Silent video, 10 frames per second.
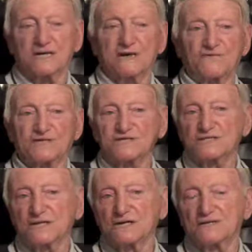give us
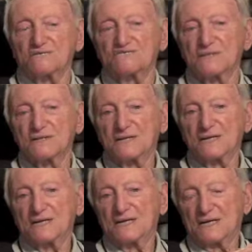the
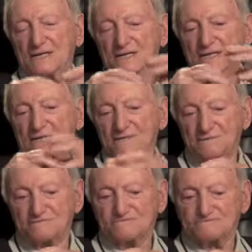uh,
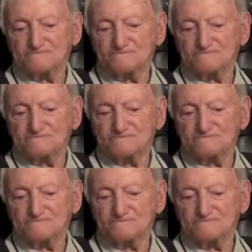oh,